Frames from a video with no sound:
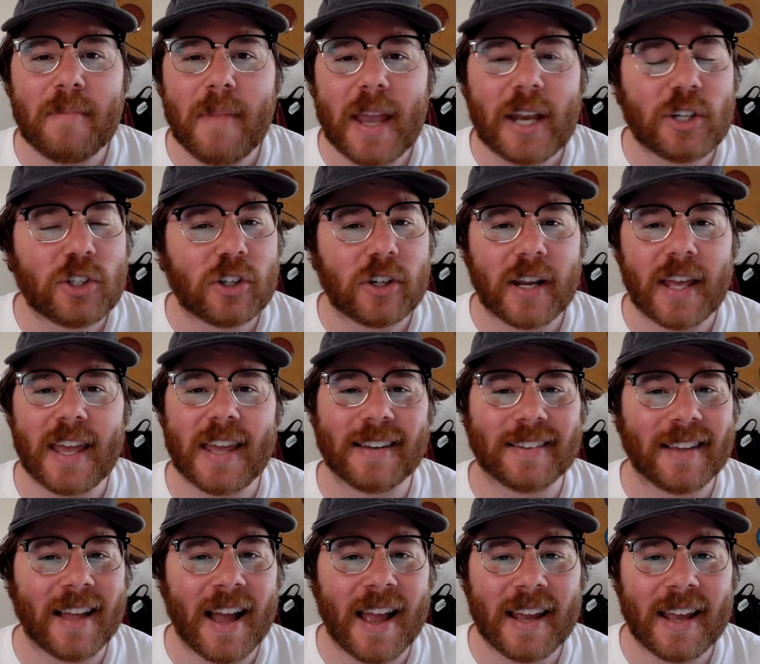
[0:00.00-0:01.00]
make sure to hit
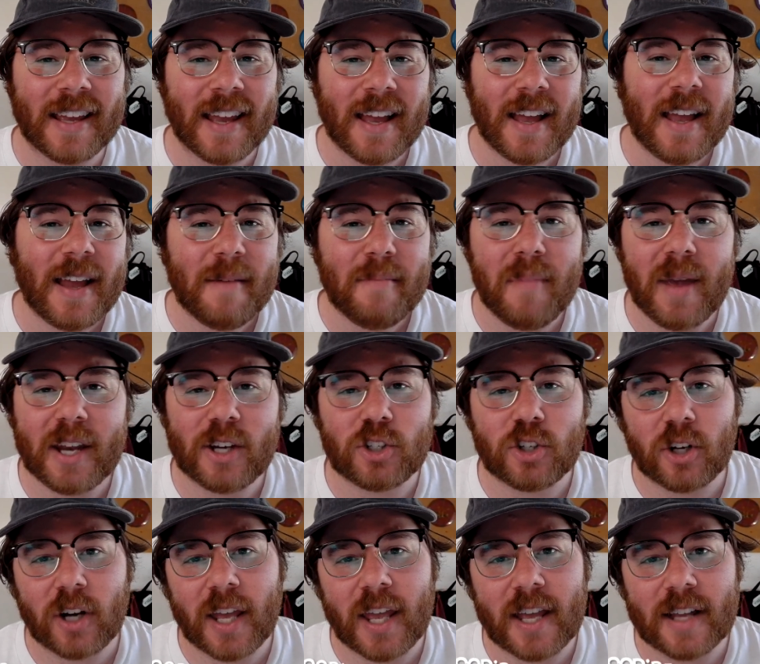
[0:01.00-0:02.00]
like Make
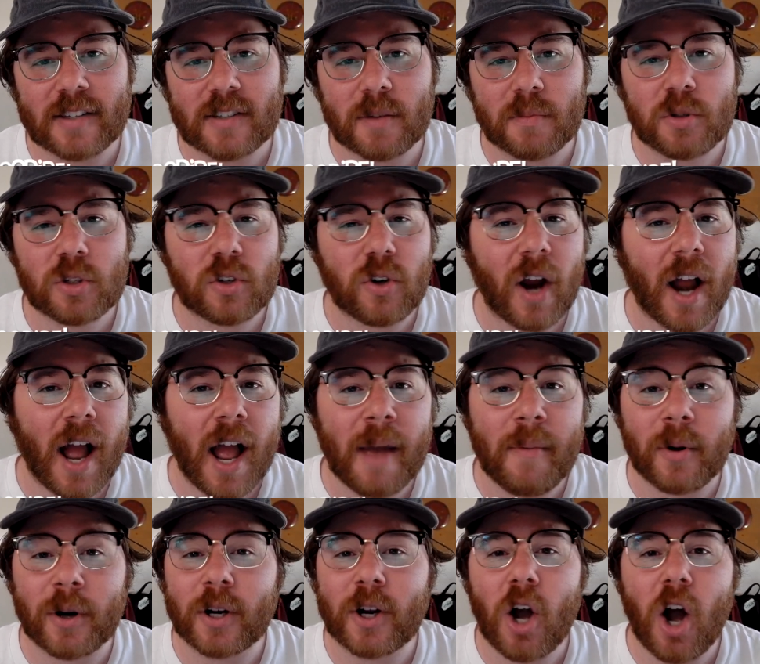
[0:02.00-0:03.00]
sure to hit subscribe
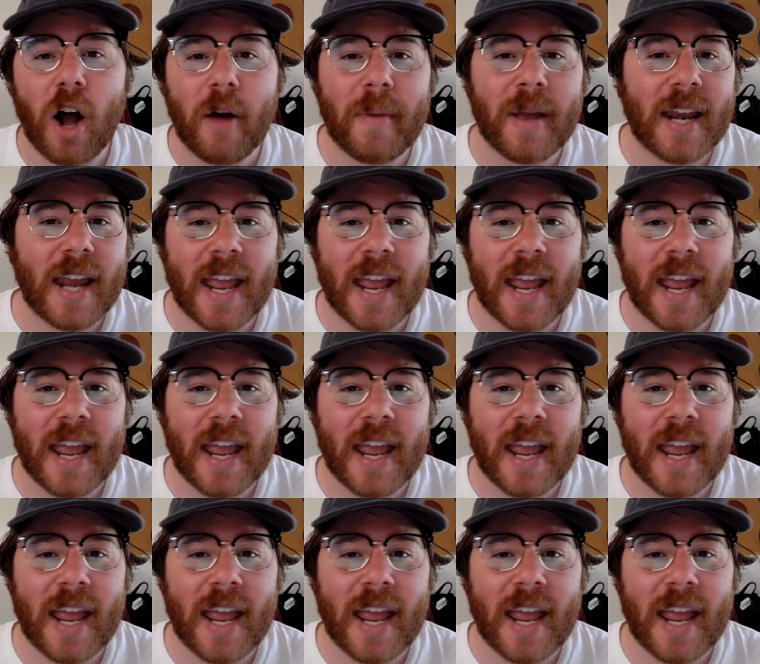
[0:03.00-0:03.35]
or comment